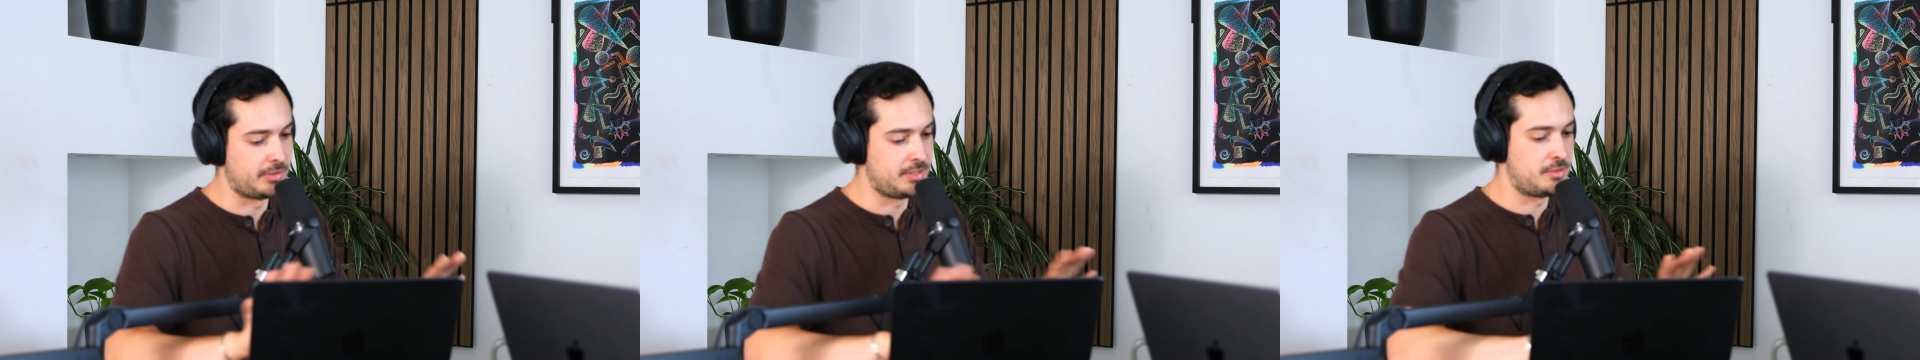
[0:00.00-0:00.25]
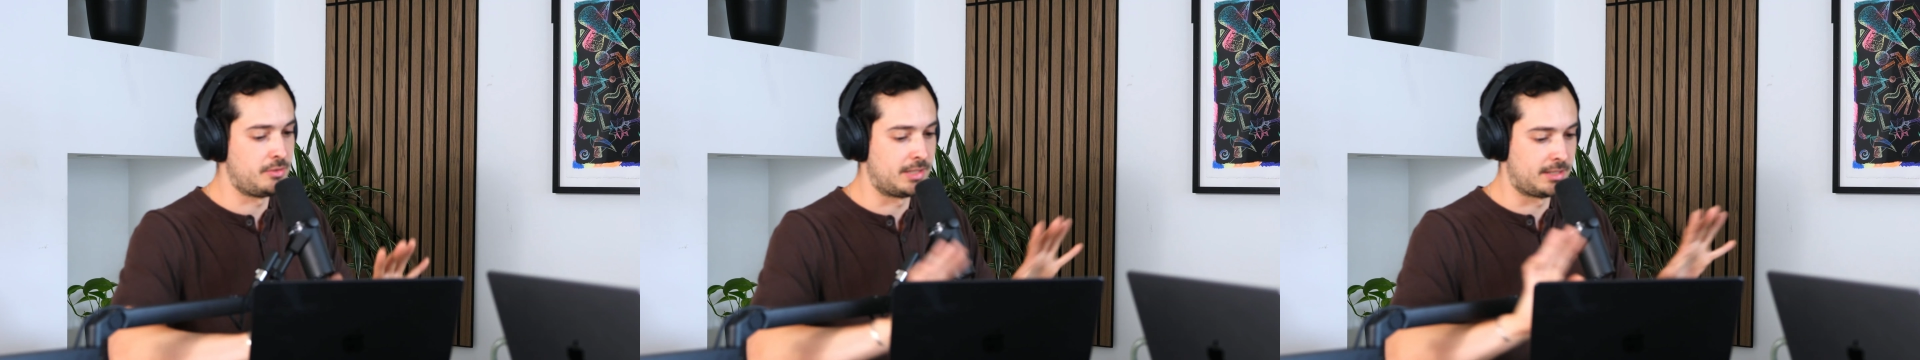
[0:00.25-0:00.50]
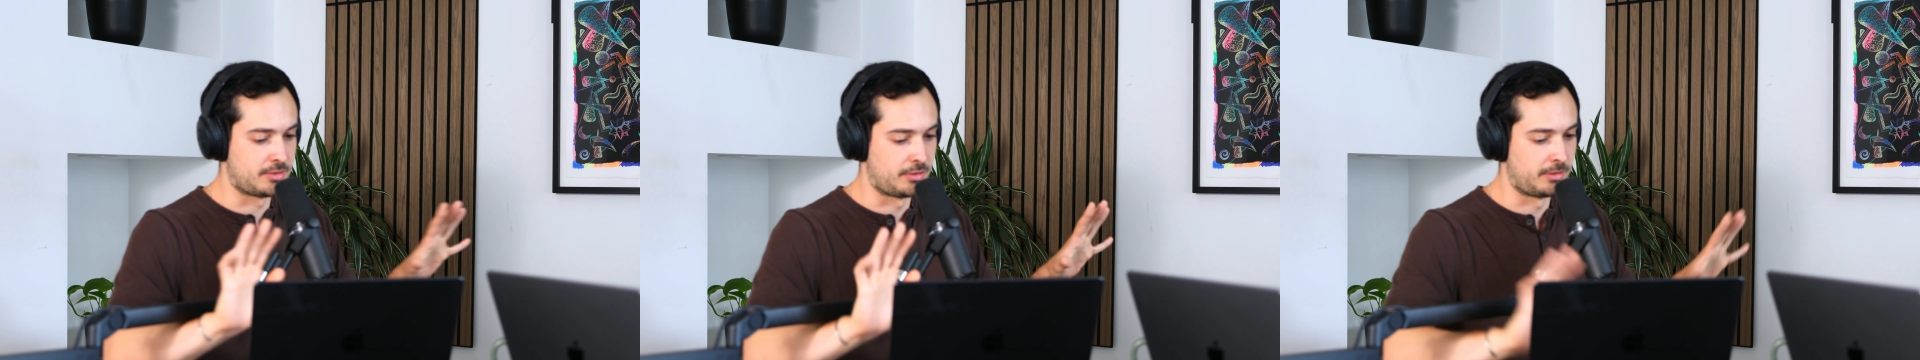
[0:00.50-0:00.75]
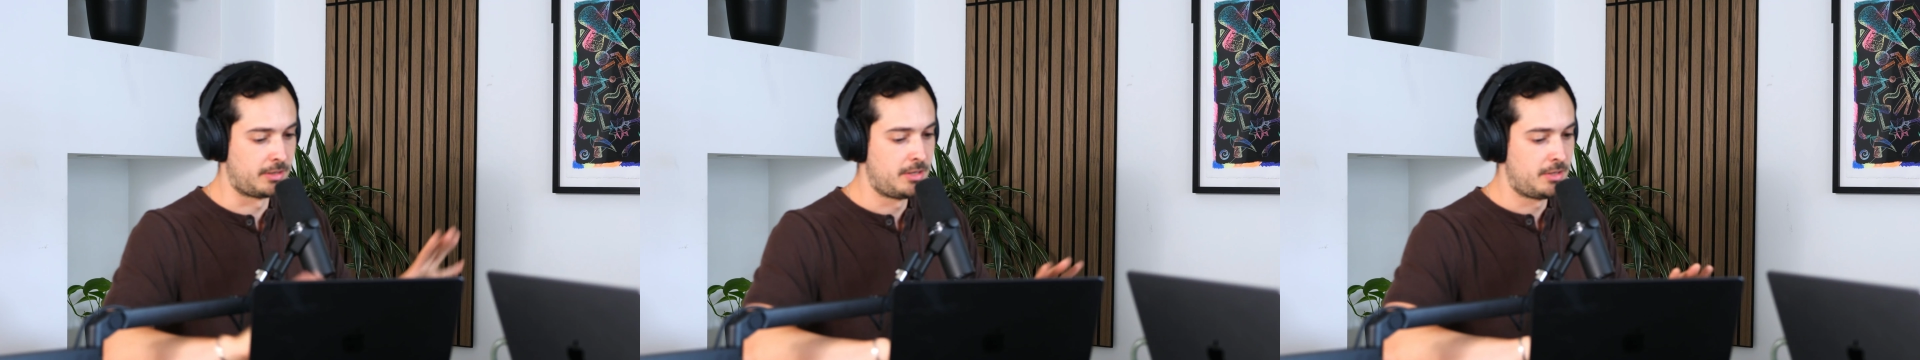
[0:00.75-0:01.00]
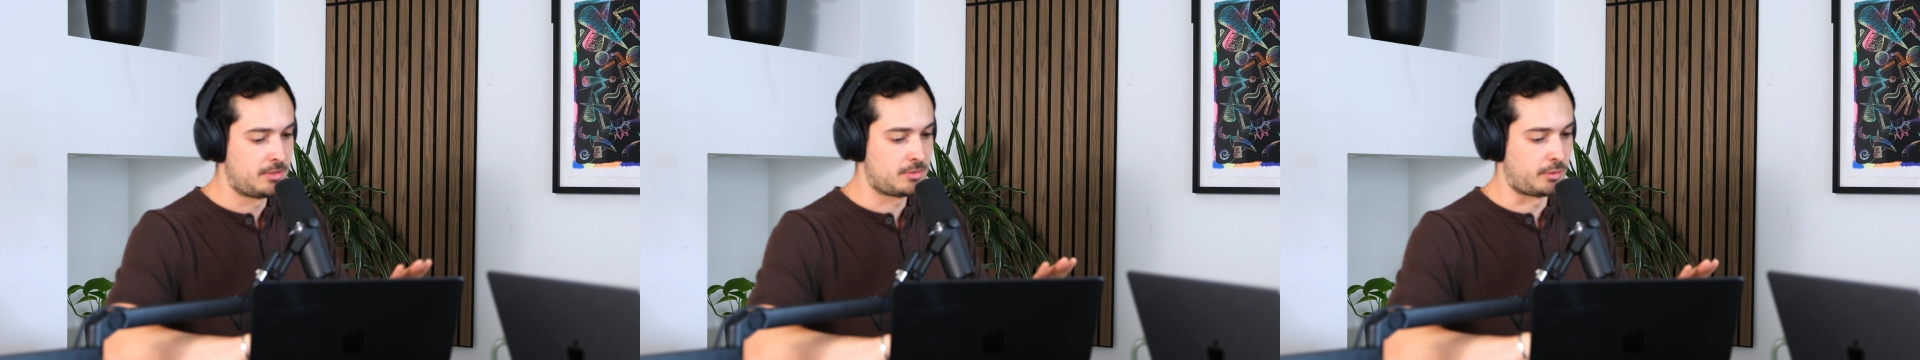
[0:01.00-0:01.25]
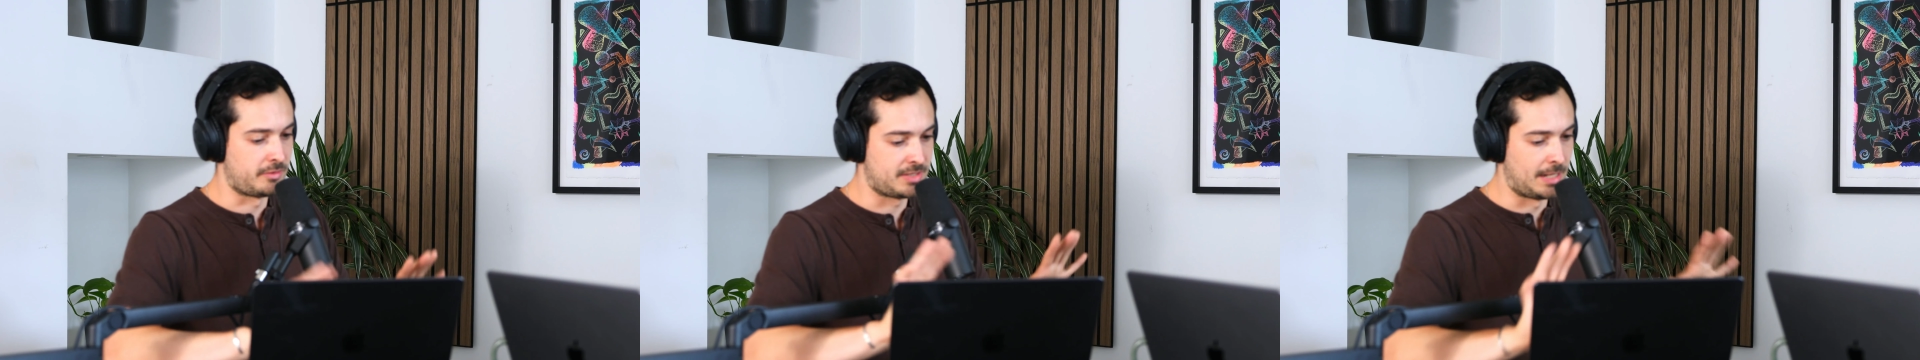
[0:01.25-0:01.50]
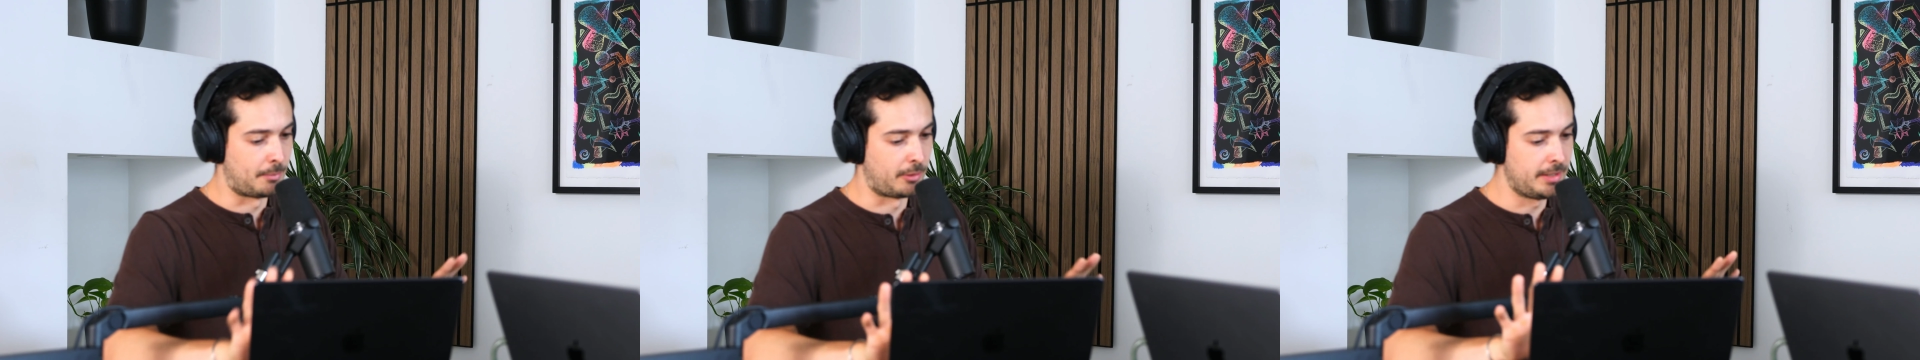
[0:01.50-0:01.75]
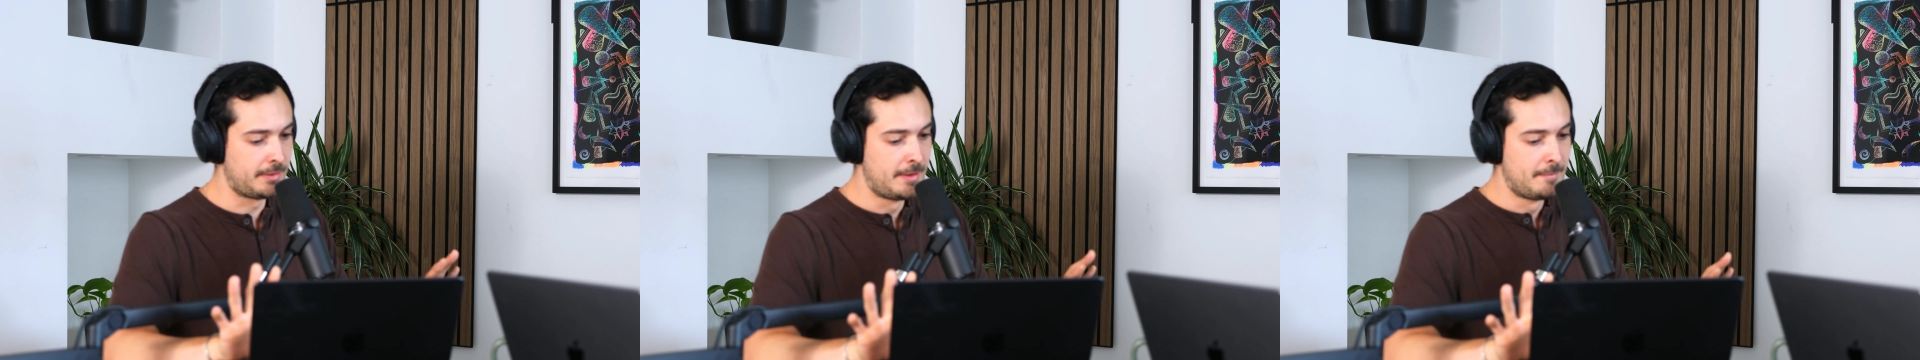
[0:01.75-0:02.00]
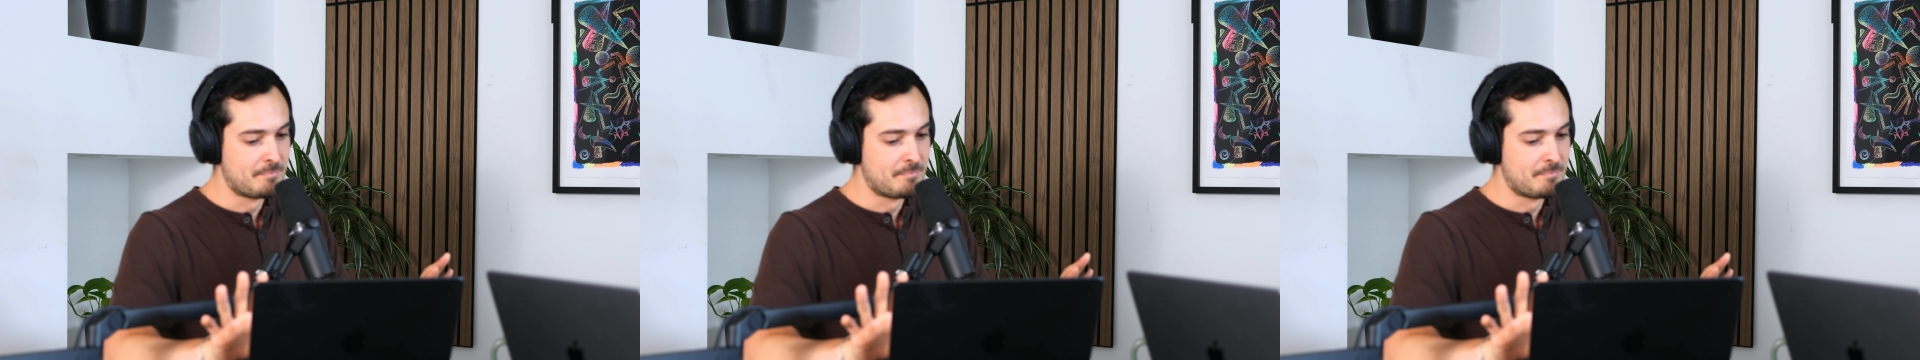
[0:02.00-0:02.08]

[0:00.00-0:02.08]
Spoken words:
and these two things are sort of separate.